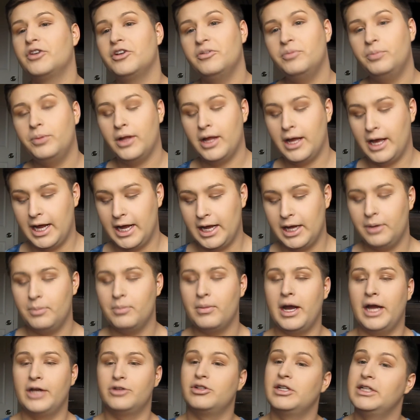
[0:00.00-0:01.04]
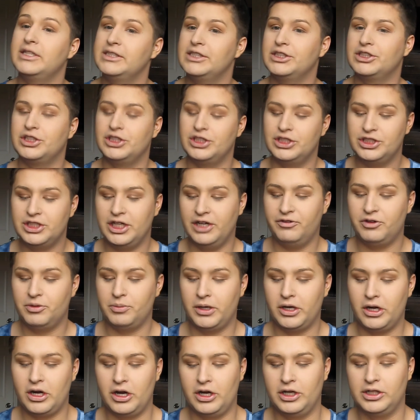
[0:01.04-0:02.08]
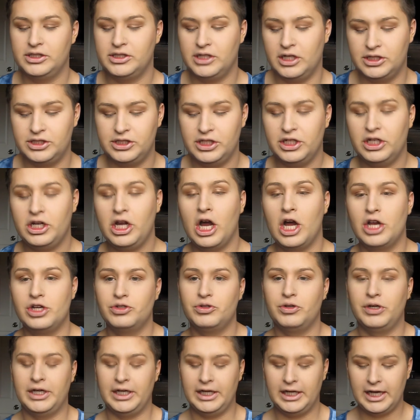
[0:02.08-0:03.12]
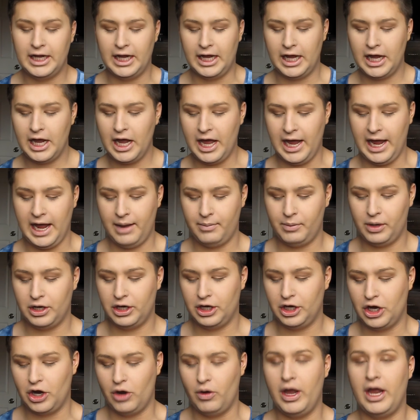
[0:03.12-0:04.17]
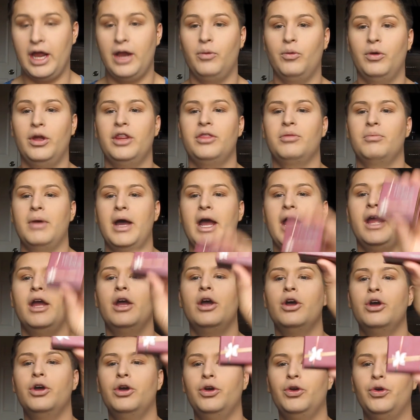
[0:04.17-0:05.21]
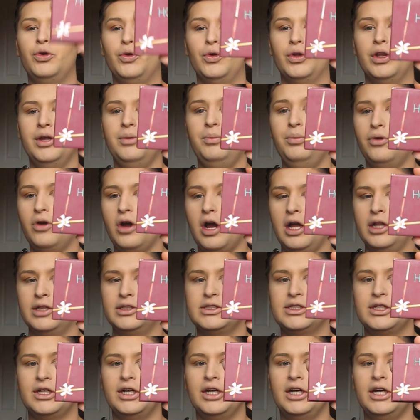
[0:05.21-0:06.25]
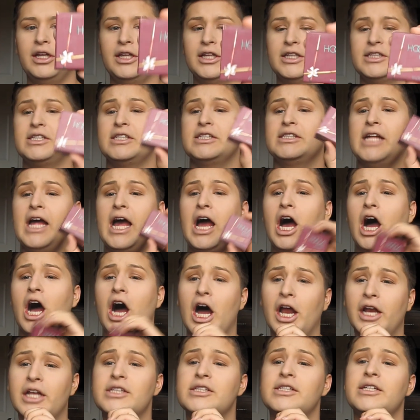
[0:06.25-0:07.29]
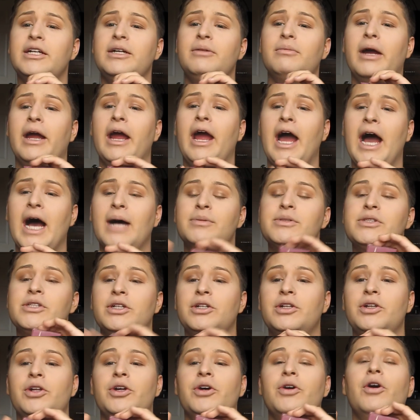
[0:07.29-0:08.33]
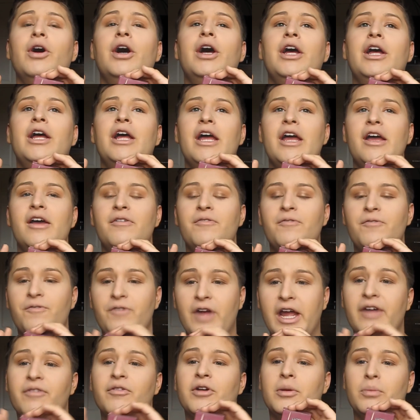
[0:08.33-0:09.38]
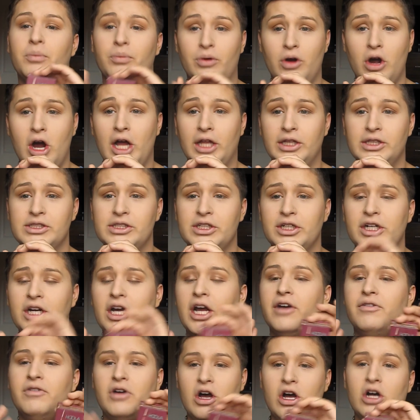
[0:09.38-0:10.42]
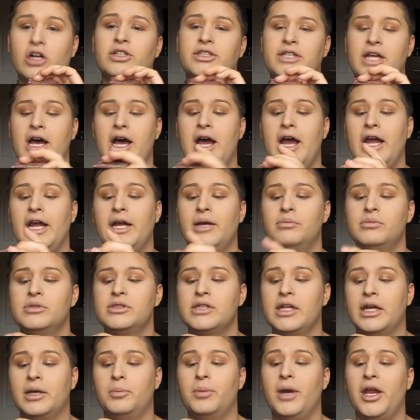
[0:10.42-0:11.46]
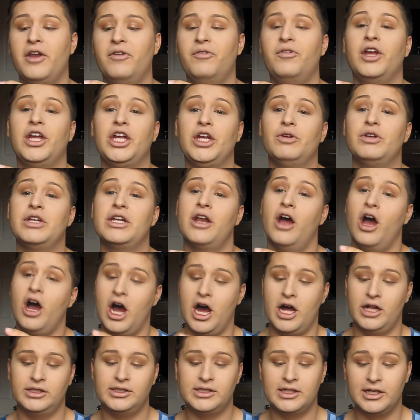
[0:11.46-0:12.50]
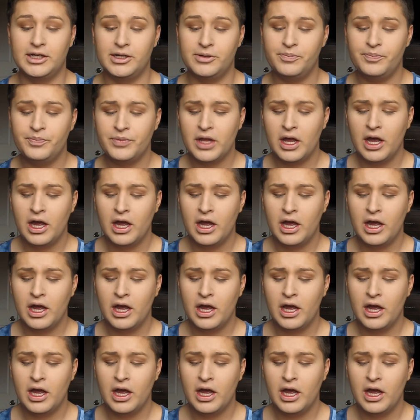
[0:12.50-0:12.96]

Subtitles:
Applying my transition shade from my Anastasia contouring kit, I am going to go in with my Hoola bronzer. This is honestly my absolute favorite bronzer of all times. Like, Benefit, you did awesome.